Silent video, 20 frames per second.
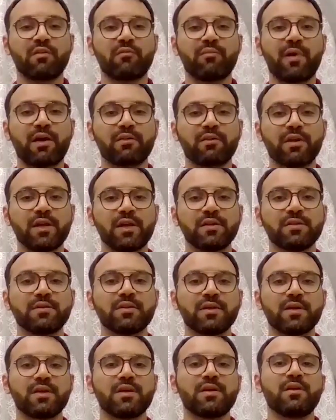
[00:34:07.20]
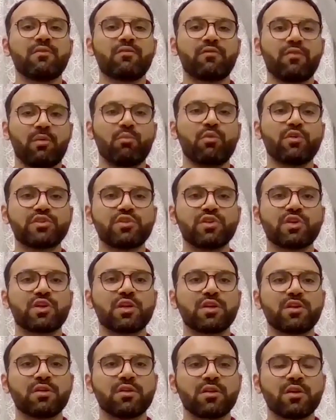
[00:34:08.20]
of Bahrain, from which you
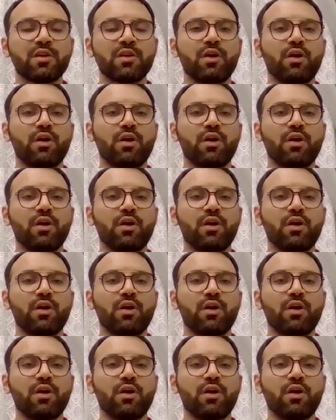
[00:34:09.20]
can